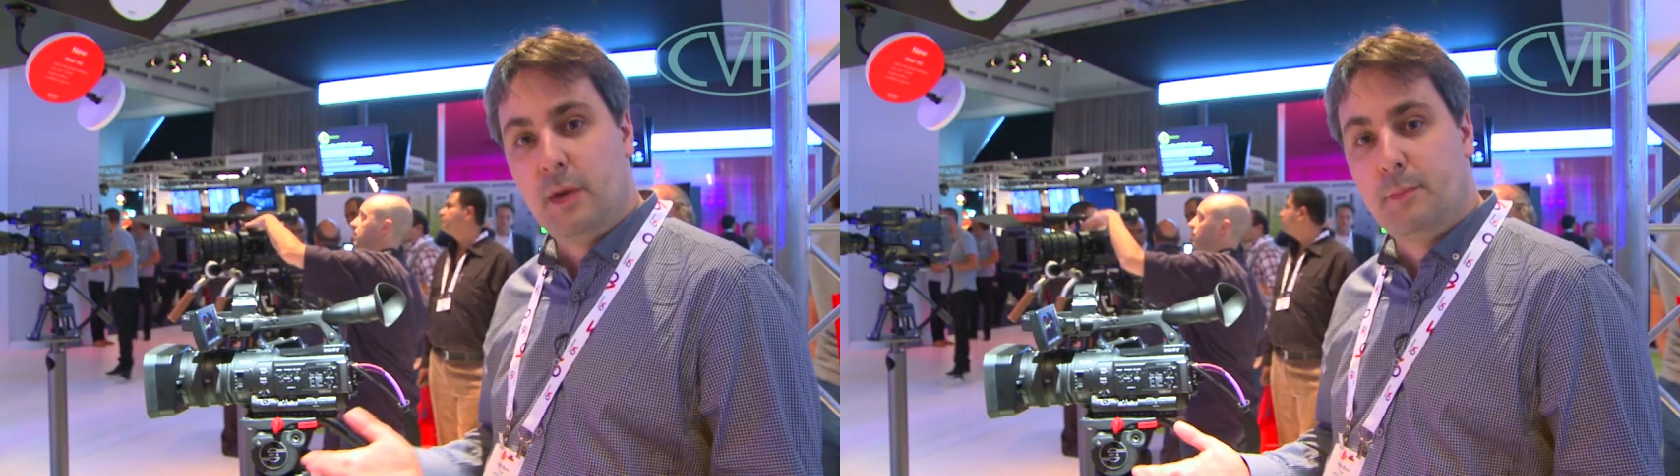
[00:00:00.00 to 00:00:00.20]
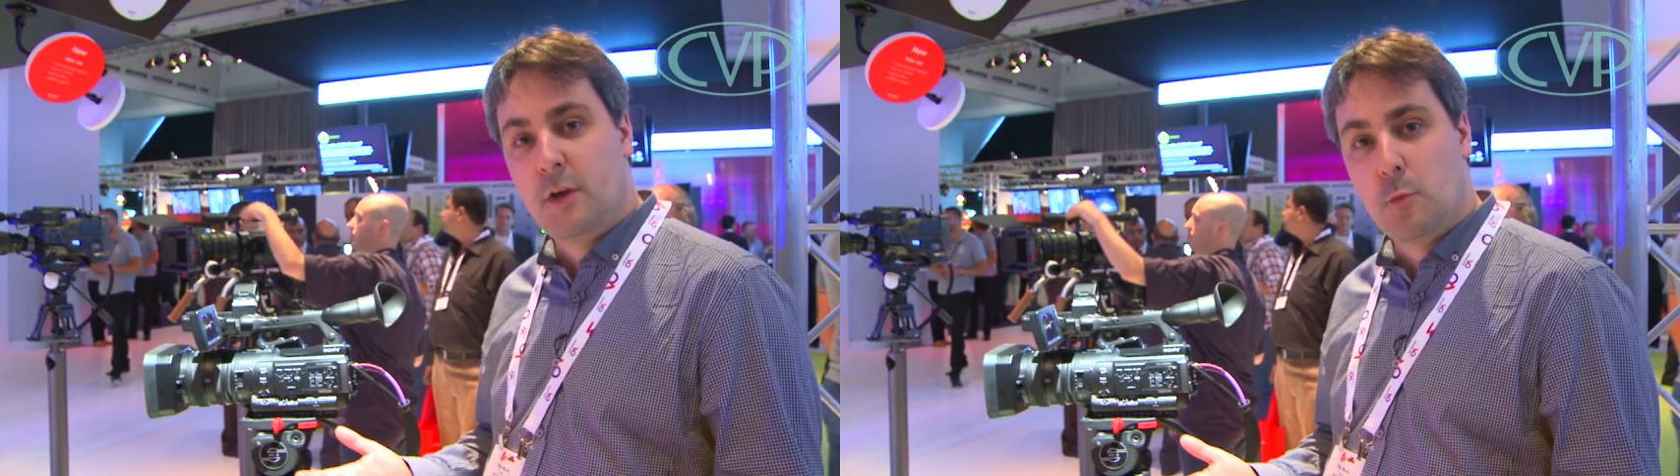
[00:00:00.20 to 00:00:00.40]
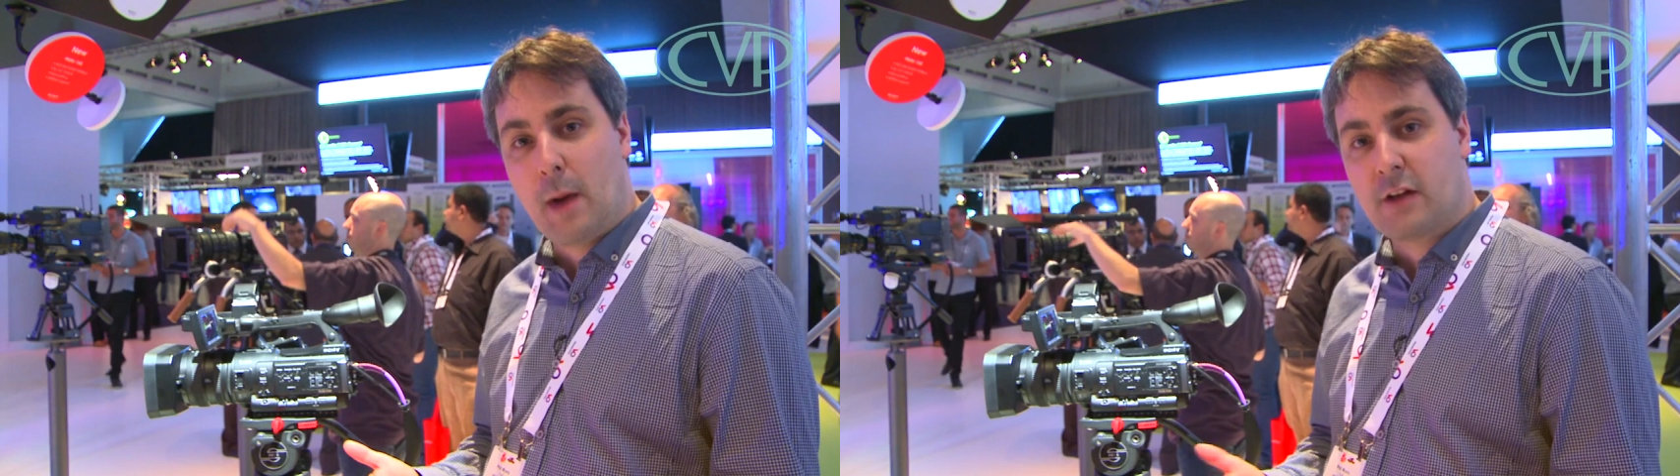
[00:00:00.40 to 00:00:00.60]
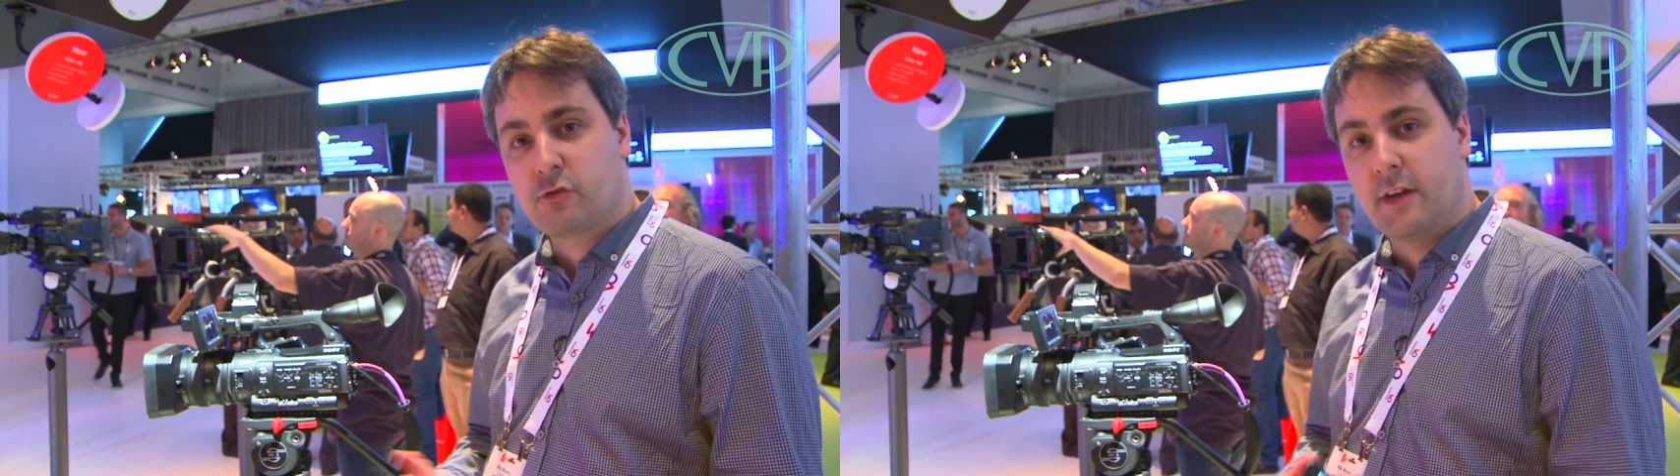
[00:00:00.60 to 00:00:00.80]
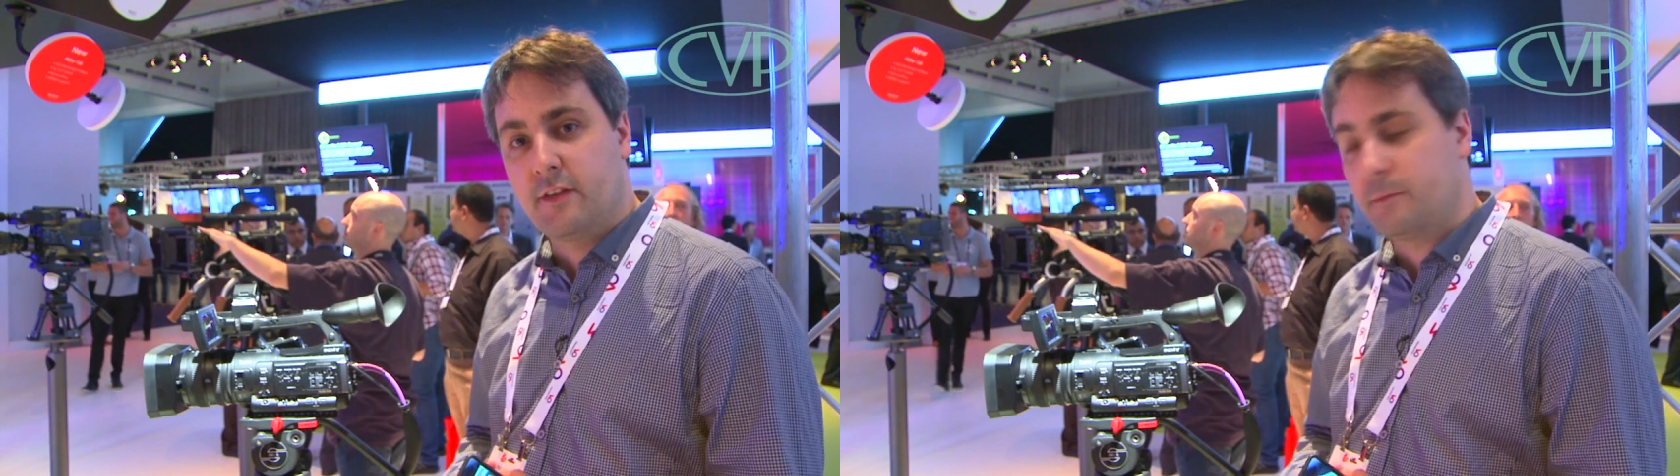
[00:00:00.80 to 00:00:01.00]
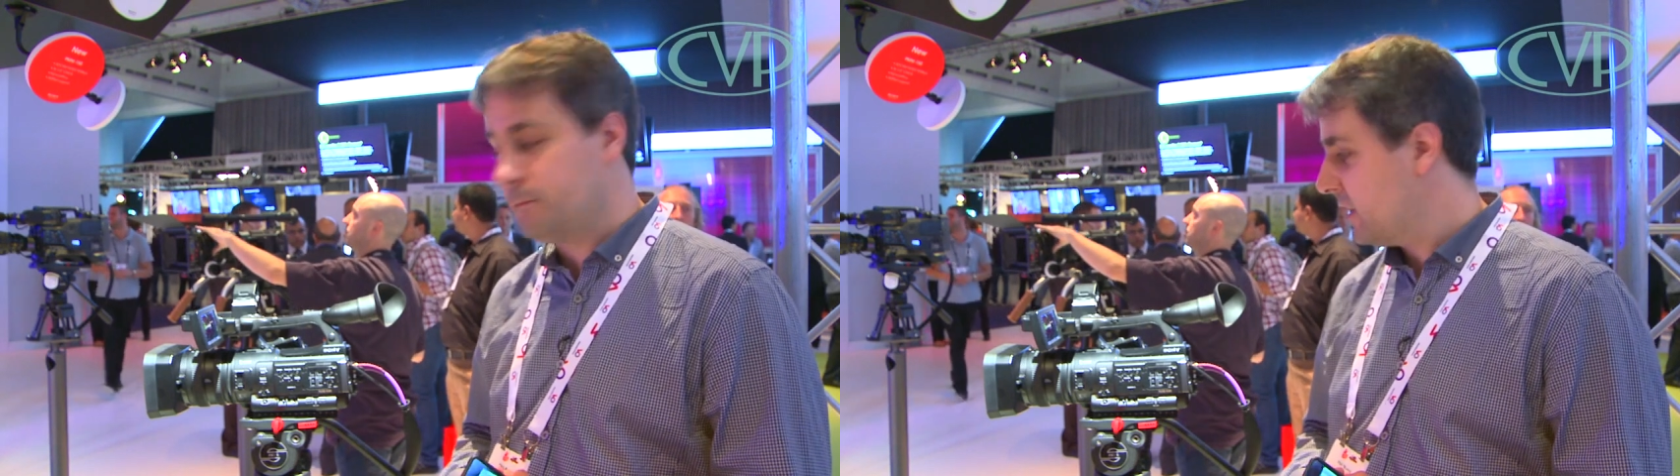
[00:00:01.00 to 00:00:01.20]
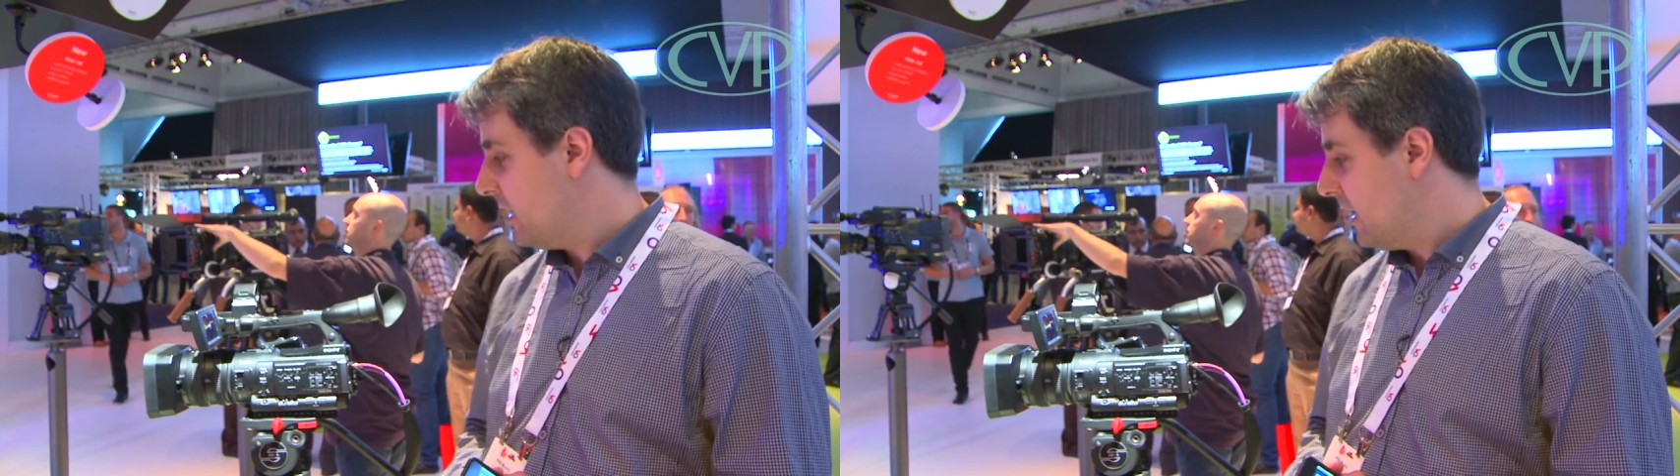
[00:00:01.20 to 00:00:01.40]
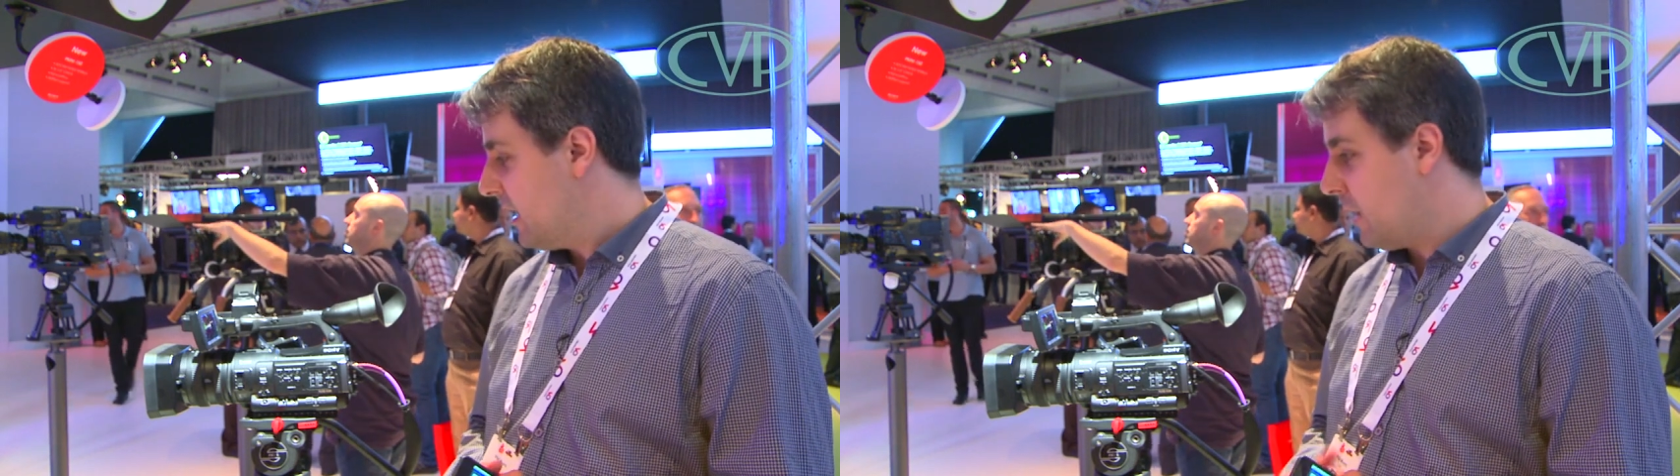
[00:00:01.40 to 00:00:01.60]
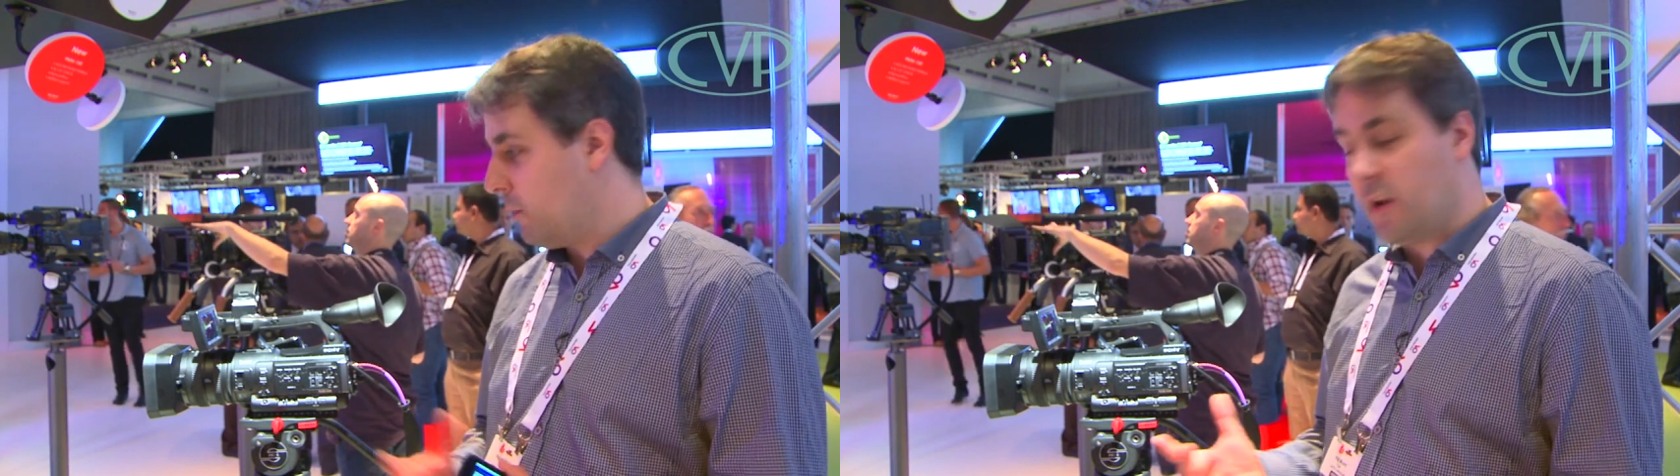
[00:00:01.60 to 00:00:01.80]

BPU batteries, and